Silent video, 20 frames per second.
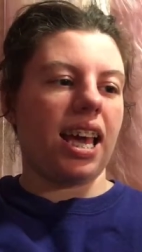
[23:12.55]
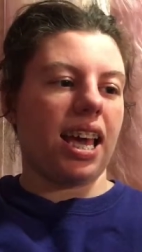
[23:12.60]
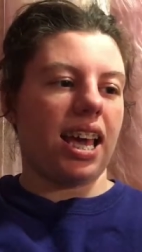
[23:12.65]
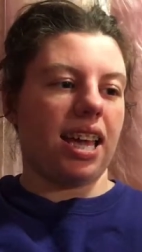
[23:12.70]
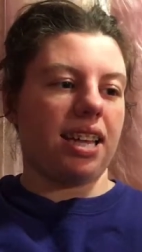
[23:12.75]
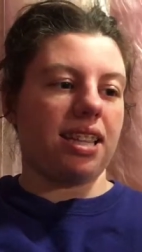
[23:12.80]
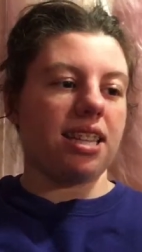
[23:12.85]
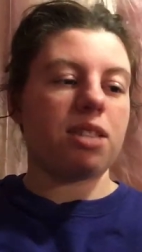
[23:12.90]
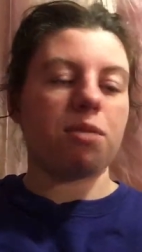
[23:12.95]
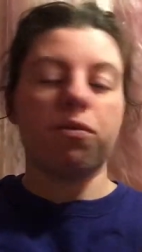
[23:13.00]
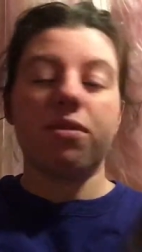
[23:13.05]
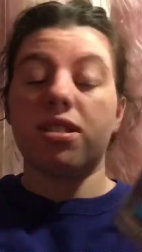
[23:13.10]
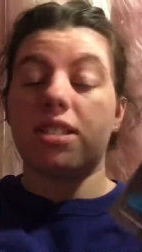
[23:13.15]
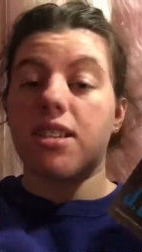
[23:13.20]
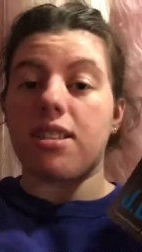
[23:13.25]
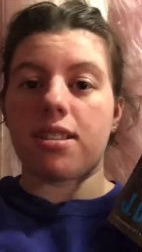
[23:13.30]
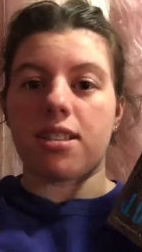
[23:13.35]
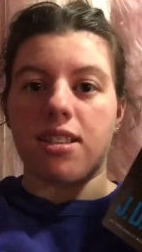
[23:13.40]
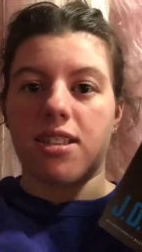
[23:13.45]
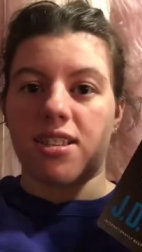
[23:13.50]
And this was
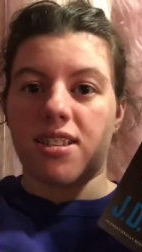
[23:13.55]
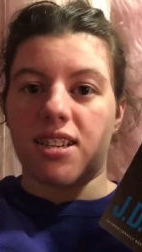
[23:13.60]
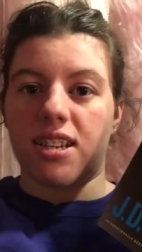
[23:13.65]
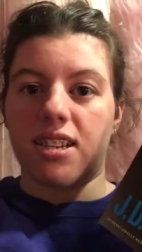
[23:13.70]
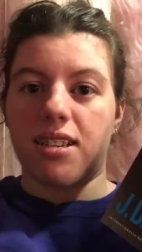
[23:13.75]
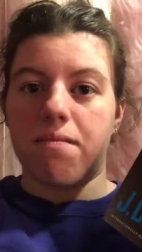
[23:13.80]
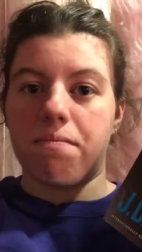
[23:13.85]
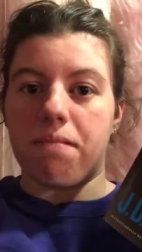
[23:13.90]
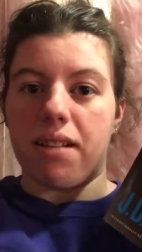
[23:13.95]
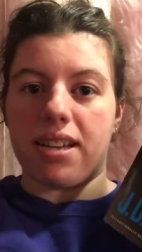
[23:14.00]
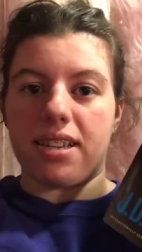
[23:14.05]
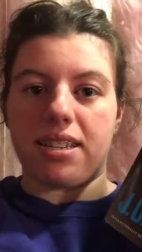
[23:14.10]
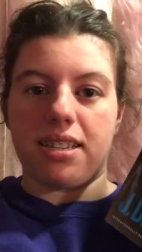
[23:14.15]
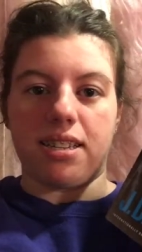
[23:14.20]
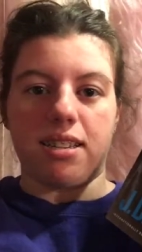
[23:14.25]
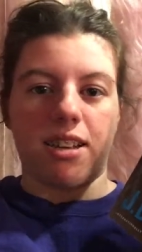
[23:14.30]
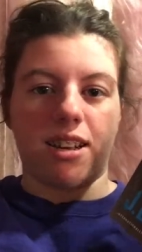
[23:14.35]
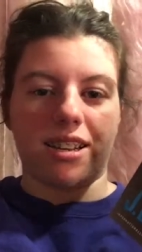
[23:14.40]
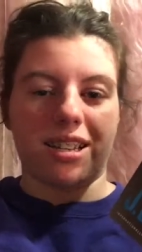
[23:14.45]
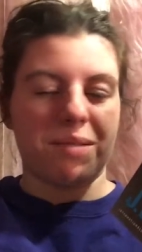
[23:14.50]
unsolicited. I
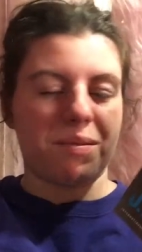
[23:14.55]
did not